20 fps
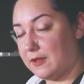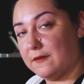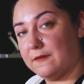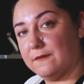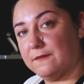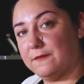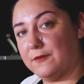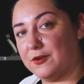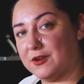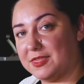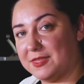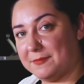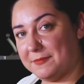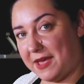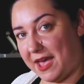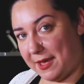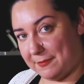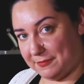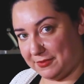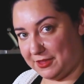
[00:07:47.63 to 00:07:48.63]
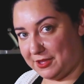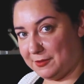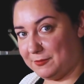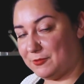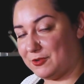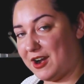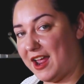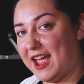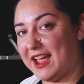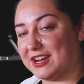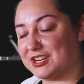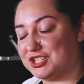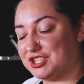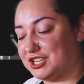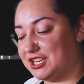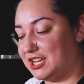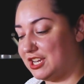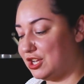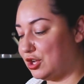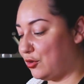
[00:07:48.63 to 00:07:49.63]
For the peplum, we're
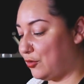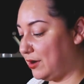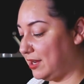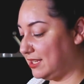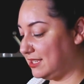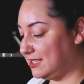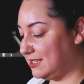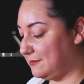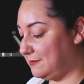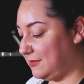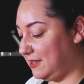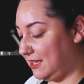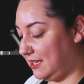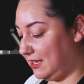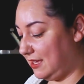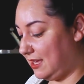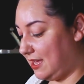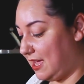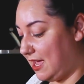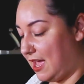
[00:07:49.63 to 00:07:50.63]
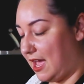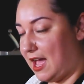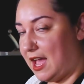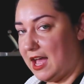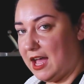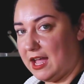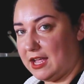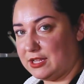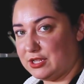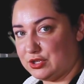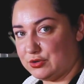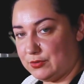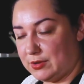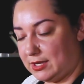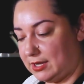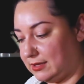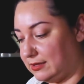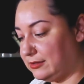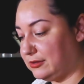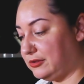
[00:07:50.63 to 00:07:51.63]
actually going to be
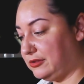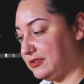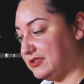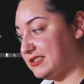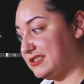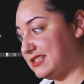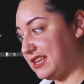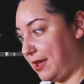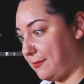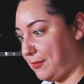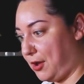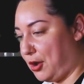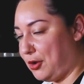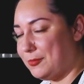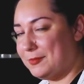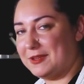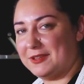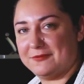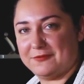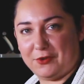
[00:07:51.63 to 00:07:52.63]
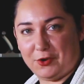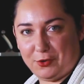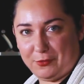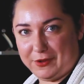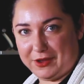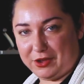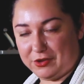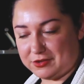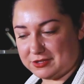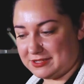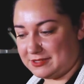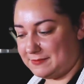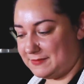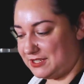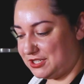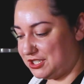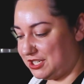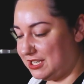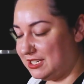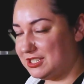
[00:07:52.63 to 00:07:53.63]
doing a little demo before we go to the
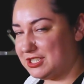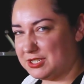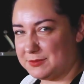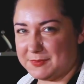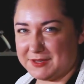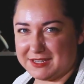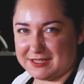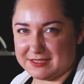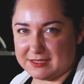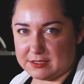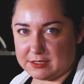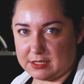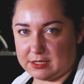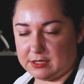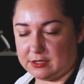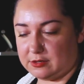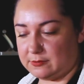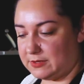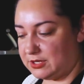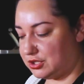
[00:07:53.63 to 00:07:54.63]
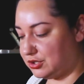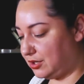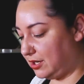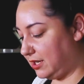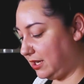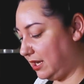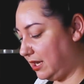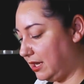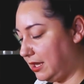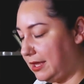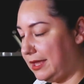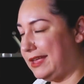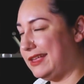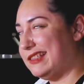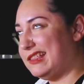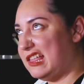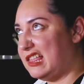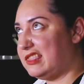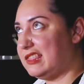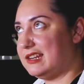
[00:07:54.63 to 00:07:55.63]
machine, just because it's a little bit tricky.
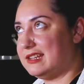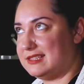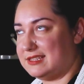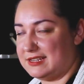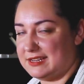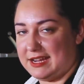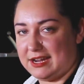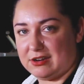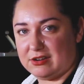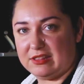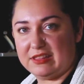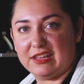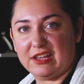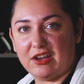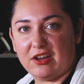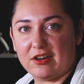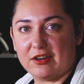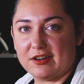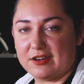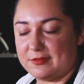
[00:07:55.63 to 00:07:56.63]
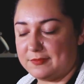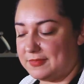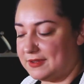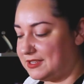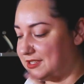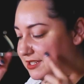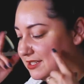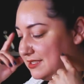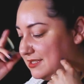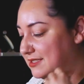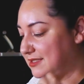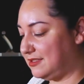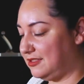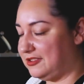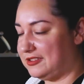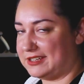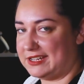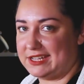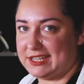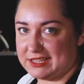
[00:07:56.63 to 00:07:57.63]
Not that it's inherently hard, but just
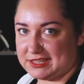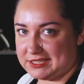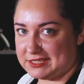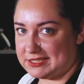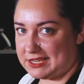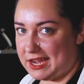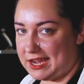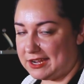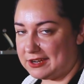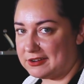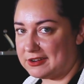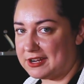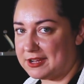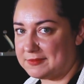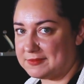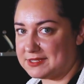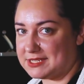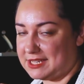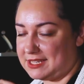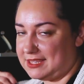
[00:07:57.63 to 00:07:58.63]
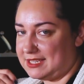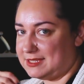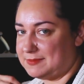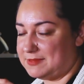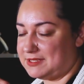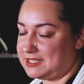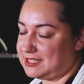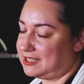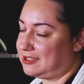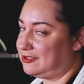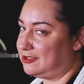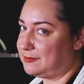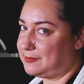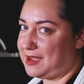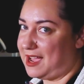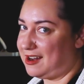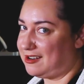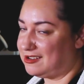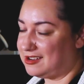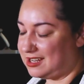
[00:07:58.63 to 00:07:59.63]
looking at the diagrams in this particular
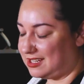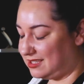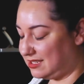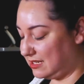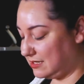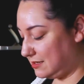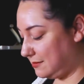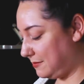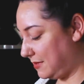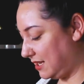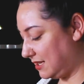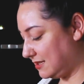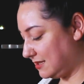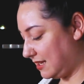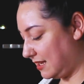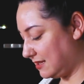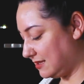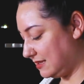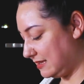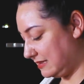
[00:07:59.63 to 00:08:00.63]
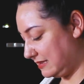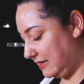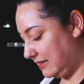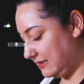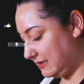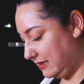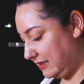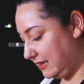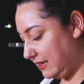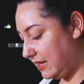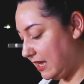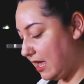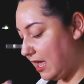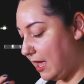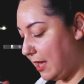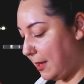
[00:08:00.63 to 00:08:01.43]
pattern, it doesn't make sense as easily.